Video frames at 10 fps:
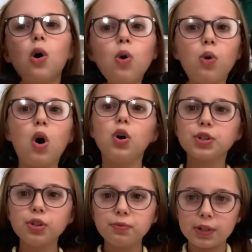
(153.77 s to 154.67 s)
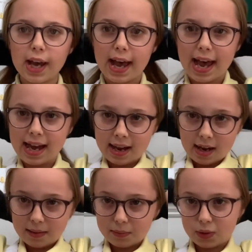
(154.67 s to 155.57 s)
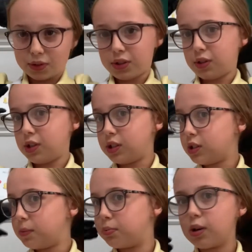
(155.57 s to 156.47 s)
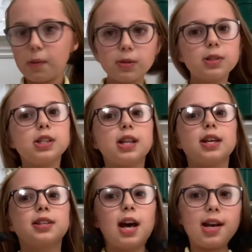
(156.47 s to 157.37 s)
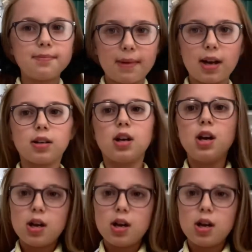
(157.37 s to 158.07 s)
Oh, also for the hair, I'm also going to probably like tie it back,